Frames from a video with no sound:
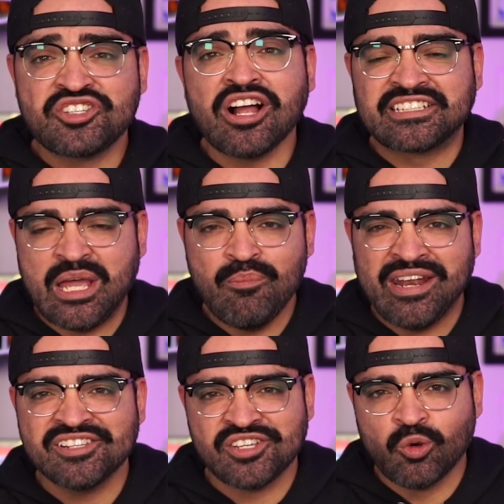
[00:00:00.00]
talk 10
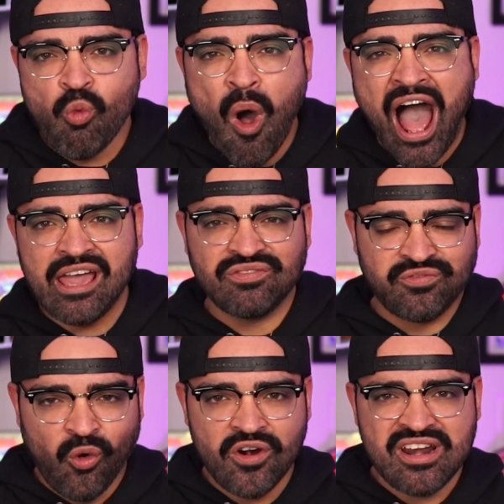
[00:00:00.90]
minutes on why
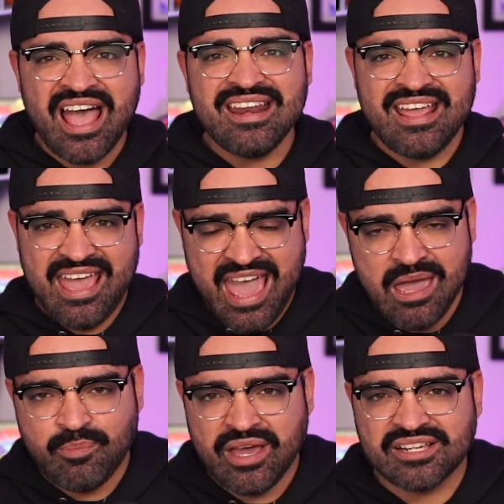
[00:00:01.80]
Fortnite,
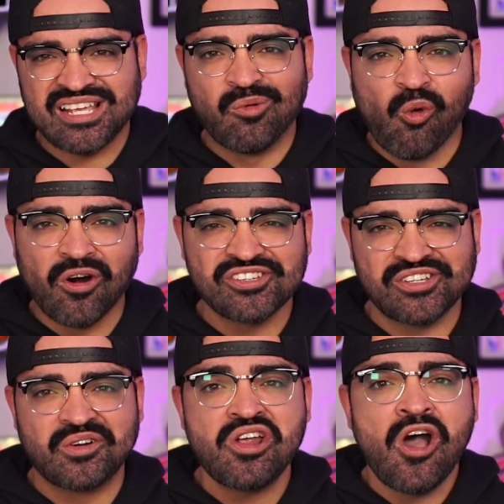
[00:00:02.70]
Apex, and
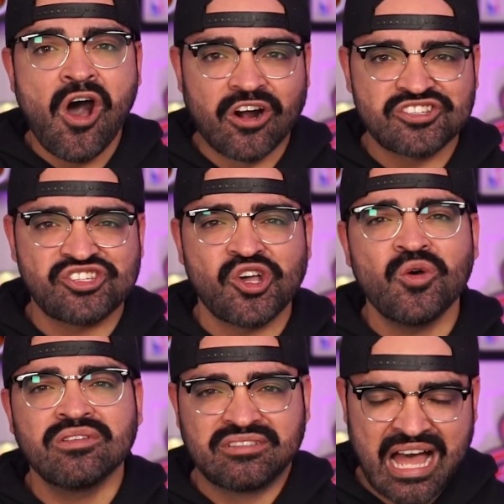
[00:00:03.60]
Warzone are
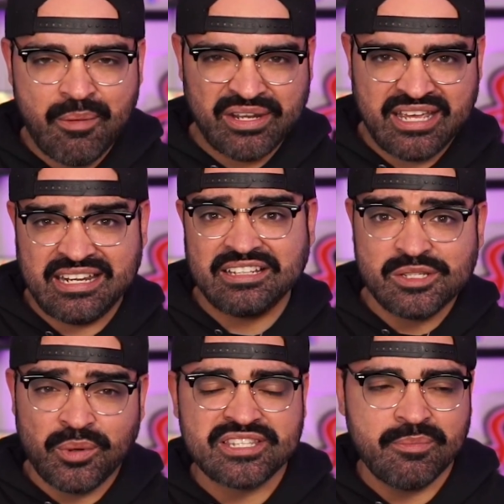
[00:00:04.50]
so dominating.
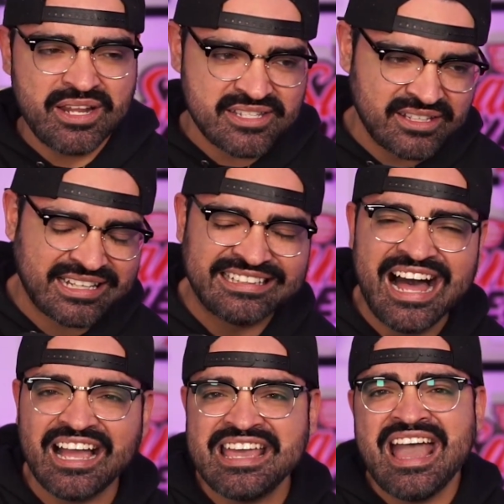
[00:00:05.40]
Let's put 10 minutes on the
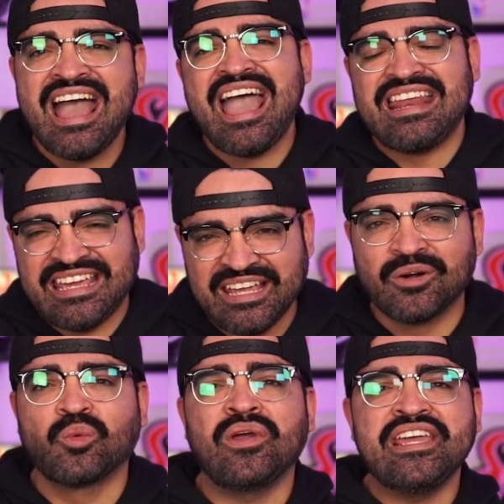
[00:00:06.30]
clock, and
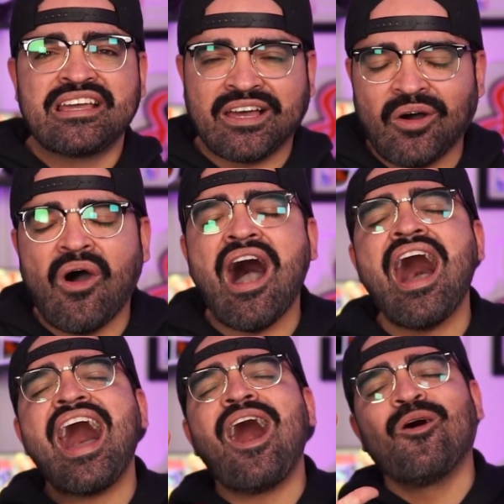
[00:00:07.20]
here we go.
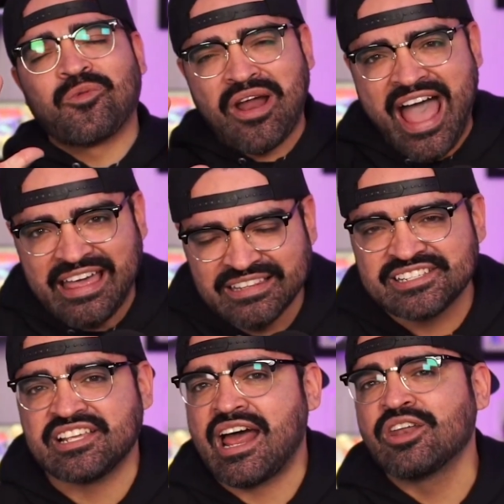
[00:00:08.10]
All right,
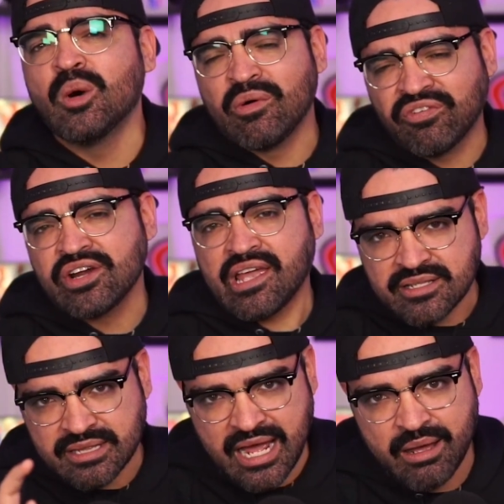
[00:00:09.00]
listen, I know before you get
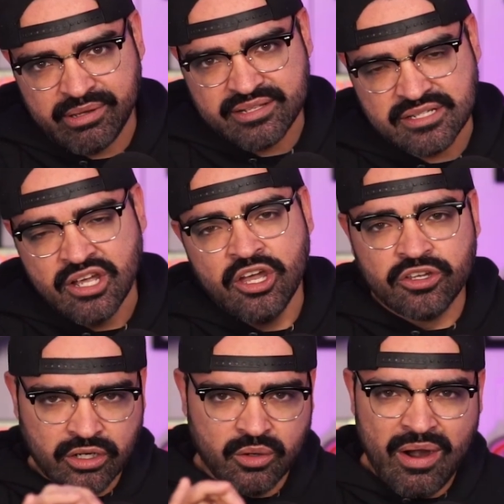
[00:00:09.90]
into the comments,
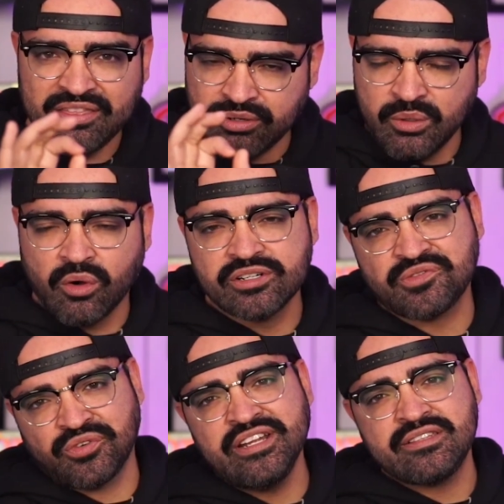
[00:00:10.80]
you're gonna write 3 words,
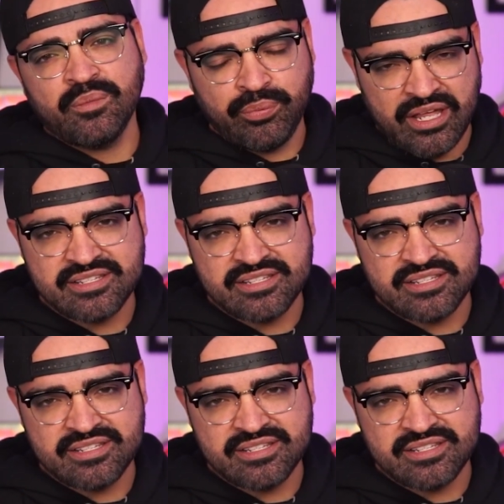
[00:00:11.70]
free to play,